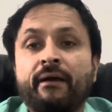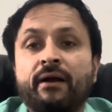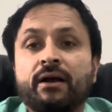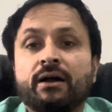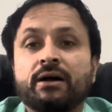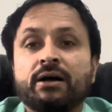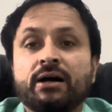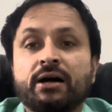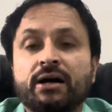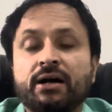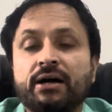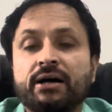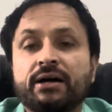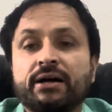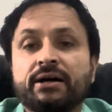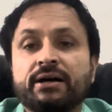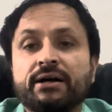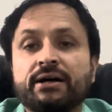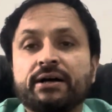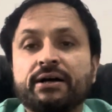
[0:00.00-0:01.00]

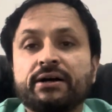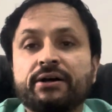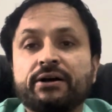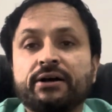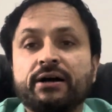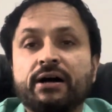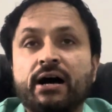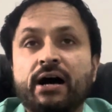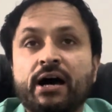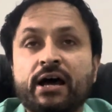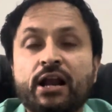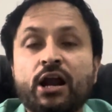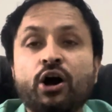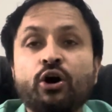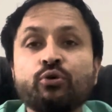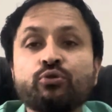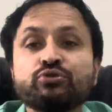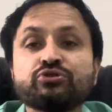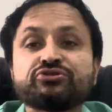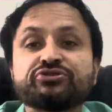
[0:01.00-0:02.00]

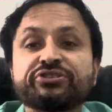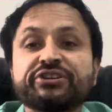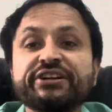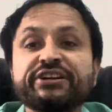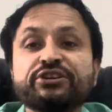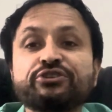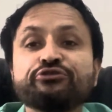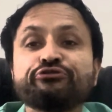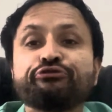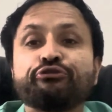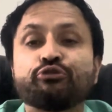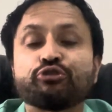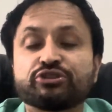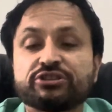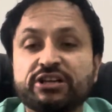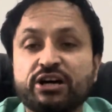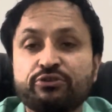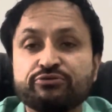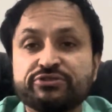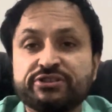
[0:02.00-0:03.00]
around 3 to
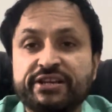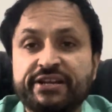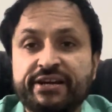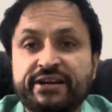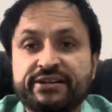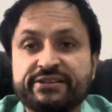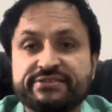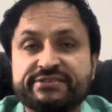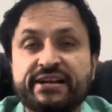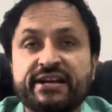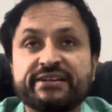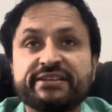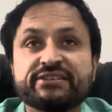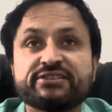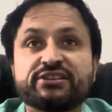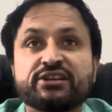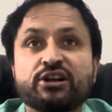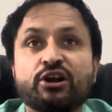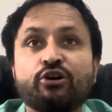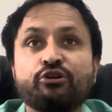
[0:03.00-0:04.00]
4,000 hairs, that
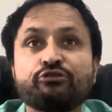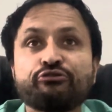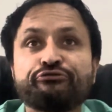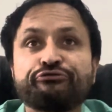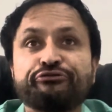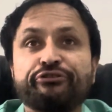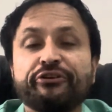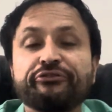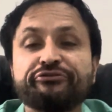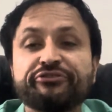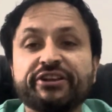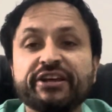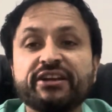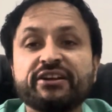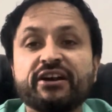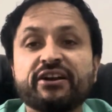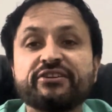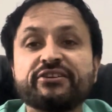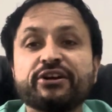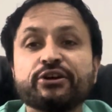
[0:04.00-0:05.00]
is around
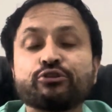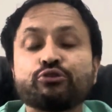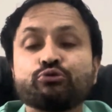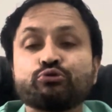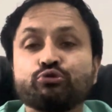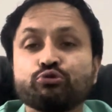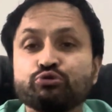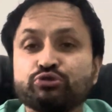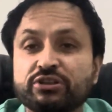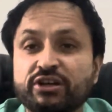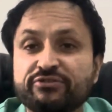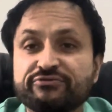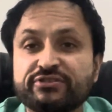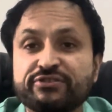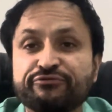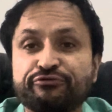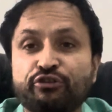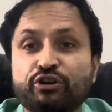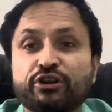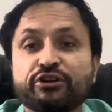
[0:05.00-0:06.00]
1,500 to
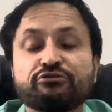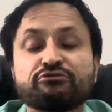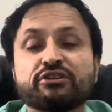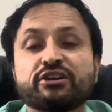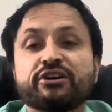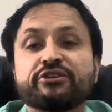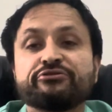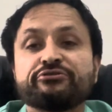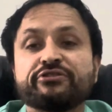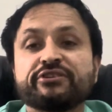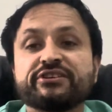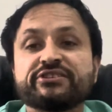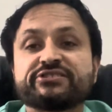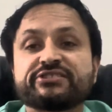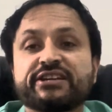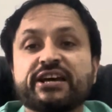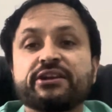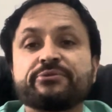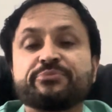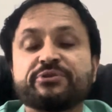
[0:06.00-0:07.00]
2,000 follicular units
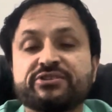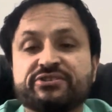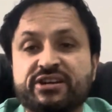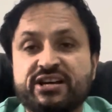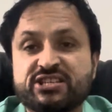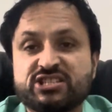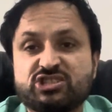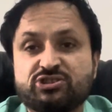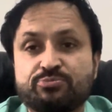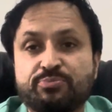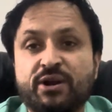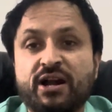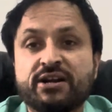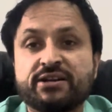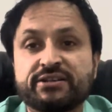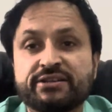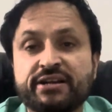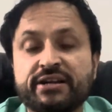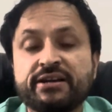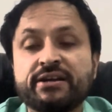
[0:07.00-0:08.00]
can be
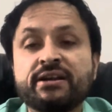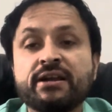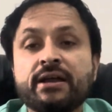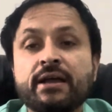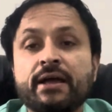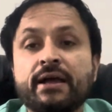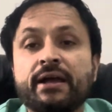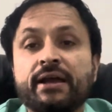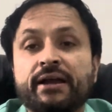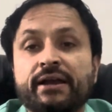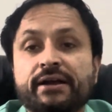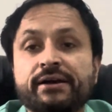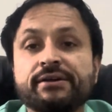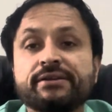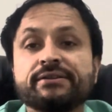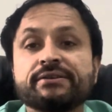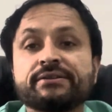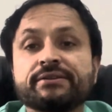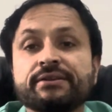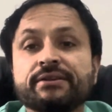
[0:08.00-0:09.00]
transplanted
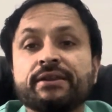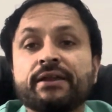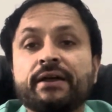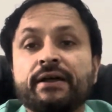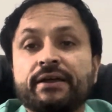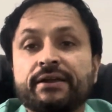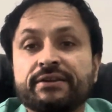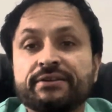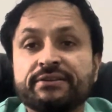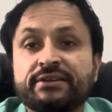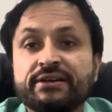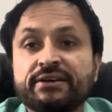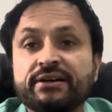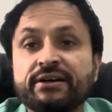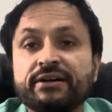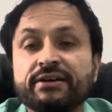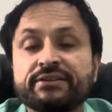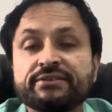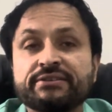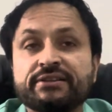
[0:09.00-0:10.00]
in
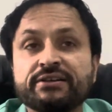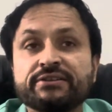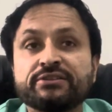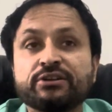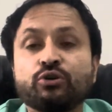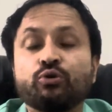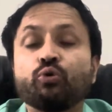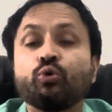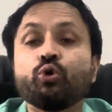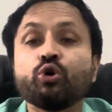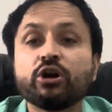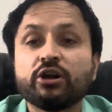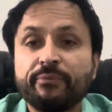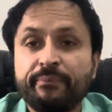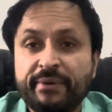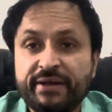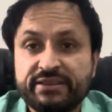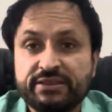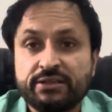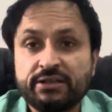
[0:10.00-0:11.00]
the old
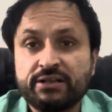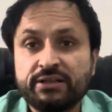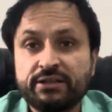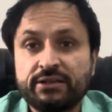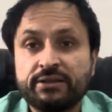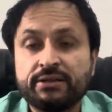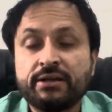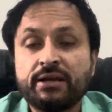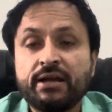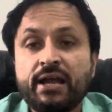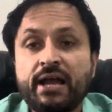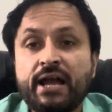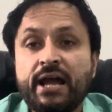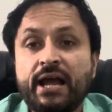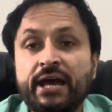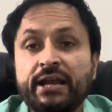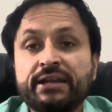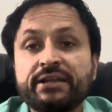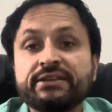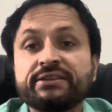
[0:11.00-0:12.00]
method.
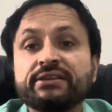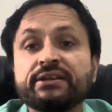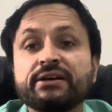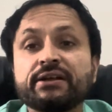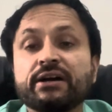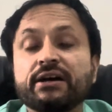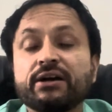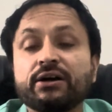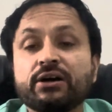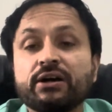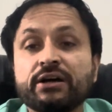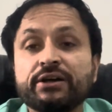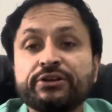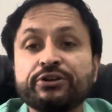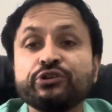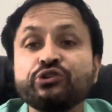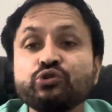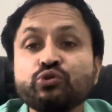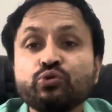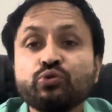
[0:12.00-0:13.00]
And in the
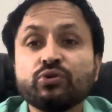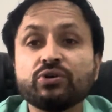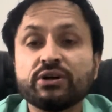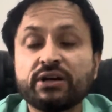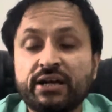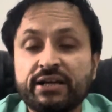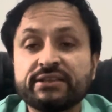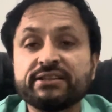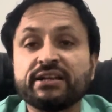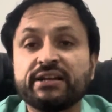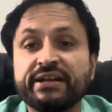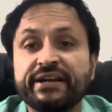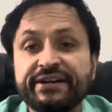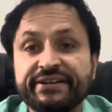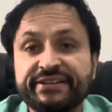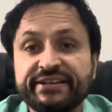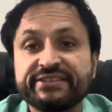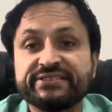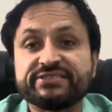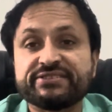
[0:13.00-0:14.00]
new and the
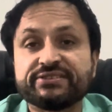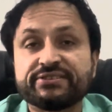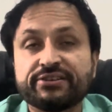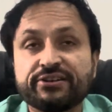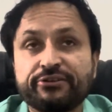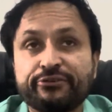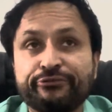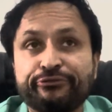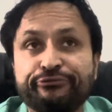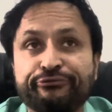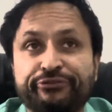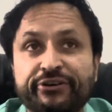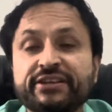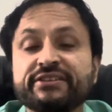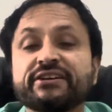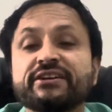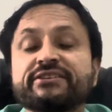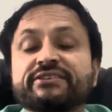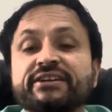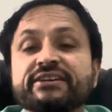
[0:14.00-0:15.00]
latest
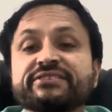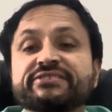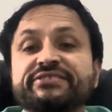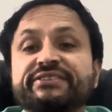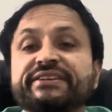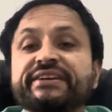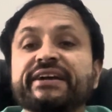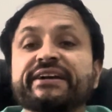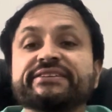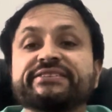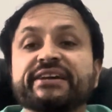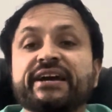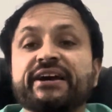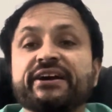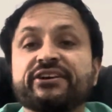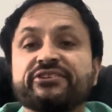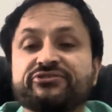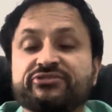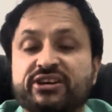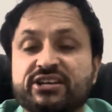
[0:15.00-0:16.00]
feather test DHI
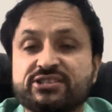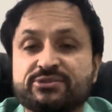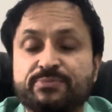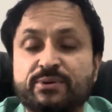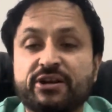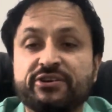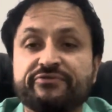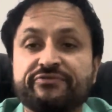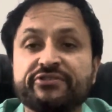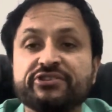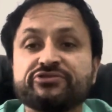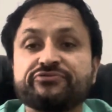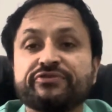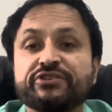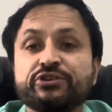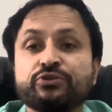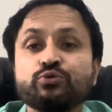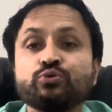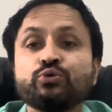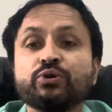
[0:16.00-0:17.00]
hair transplant, which we
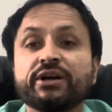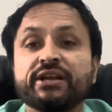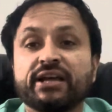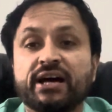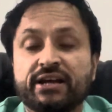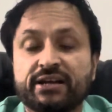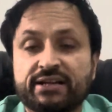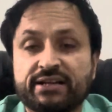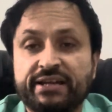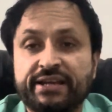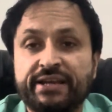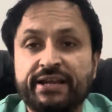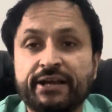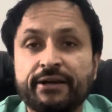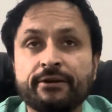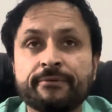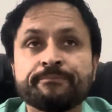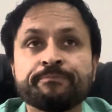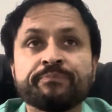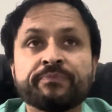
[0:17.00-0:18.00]
do in our
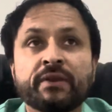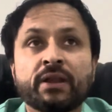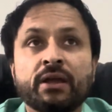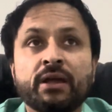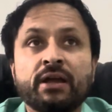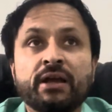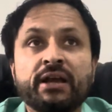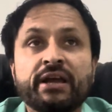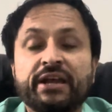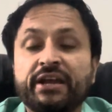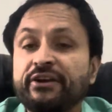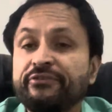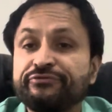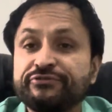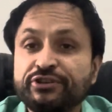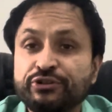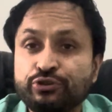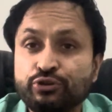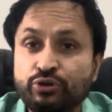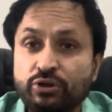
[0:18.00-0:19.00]
clinic, if
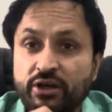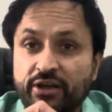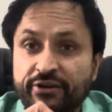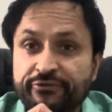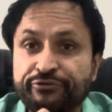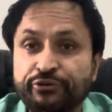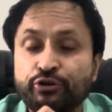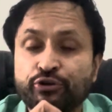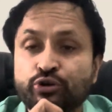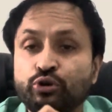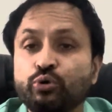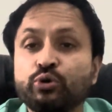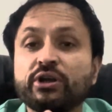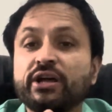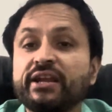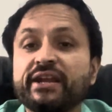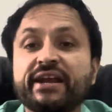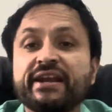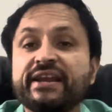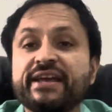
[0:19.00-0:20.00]
your
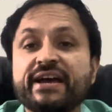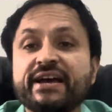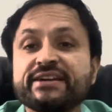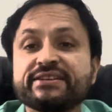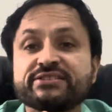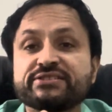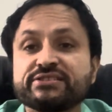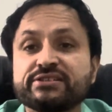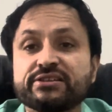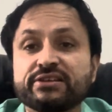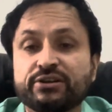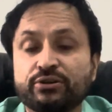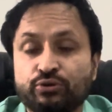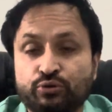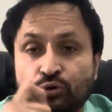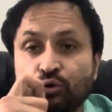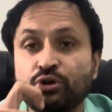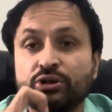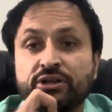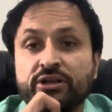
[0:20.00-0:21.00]
donor area is
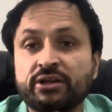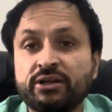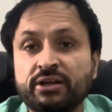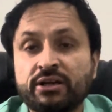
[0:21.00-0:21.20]
good,